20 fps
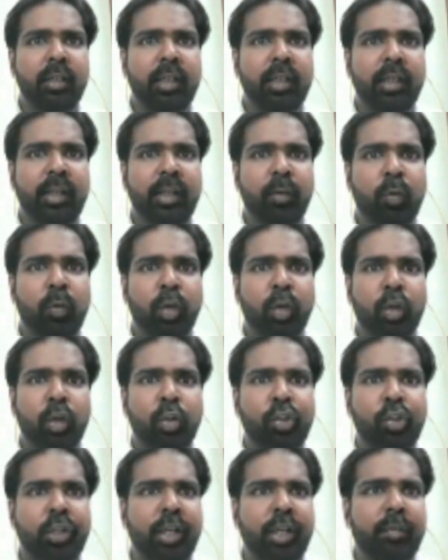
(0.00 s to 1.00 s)
that I wanted to
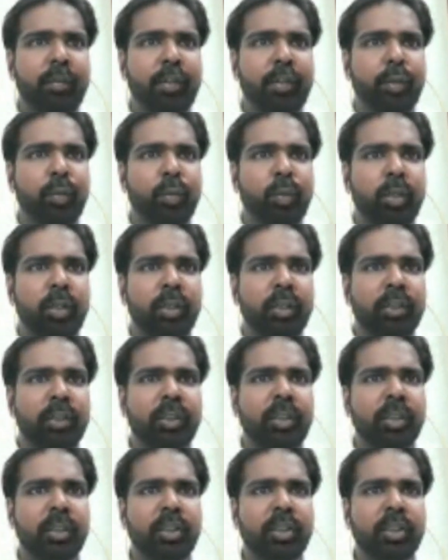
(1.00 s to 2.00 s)
share with you
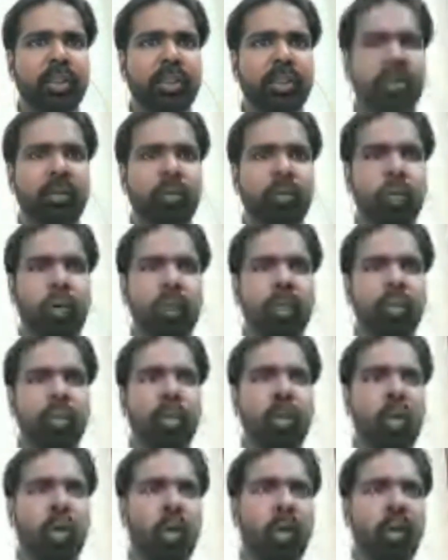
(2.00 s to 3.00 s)
is this one
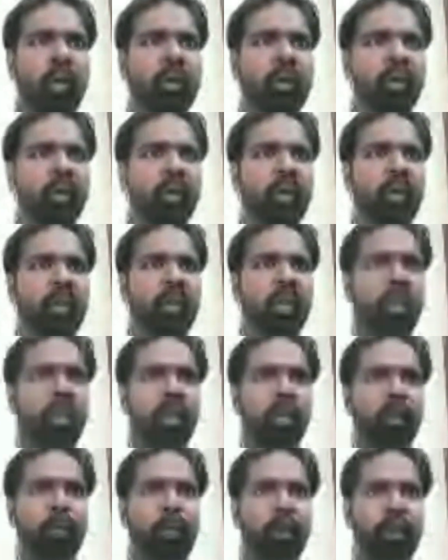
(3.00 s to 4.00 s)
called
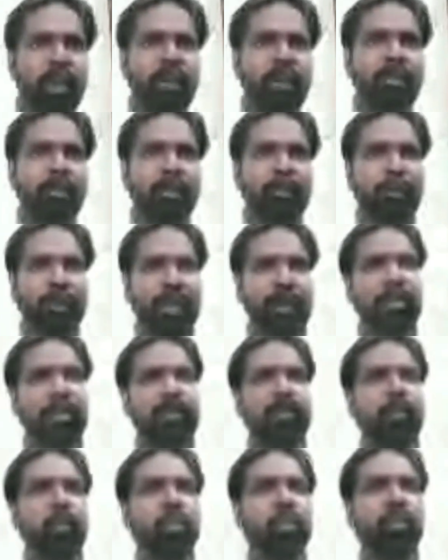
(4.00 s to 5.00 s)
40
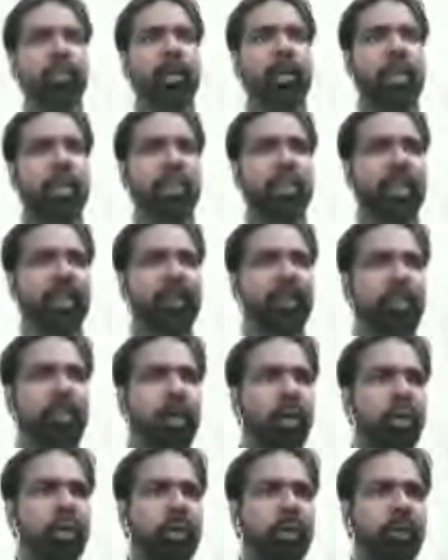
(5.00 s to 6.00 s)
famous books by Ruskin
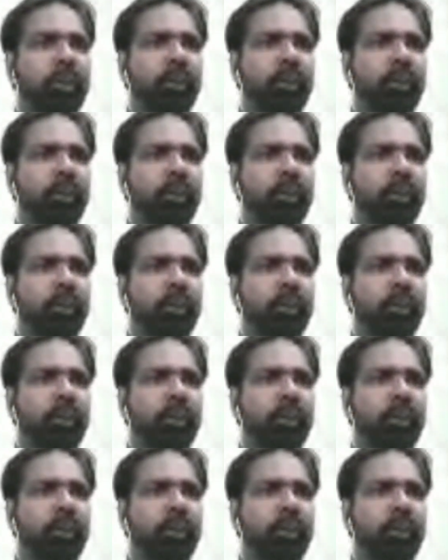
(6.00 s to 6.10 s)
Bond.